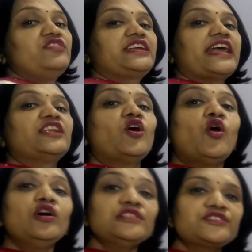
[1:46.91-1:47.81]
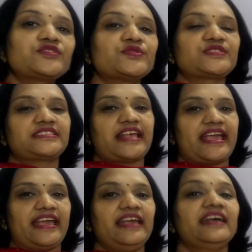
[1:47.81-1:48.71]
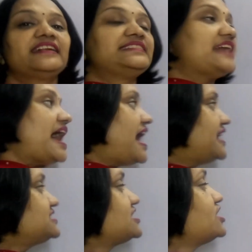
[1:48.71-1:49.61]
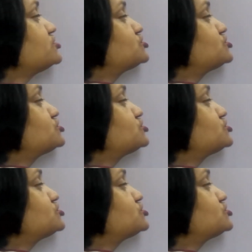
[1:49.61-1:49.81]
We can also say that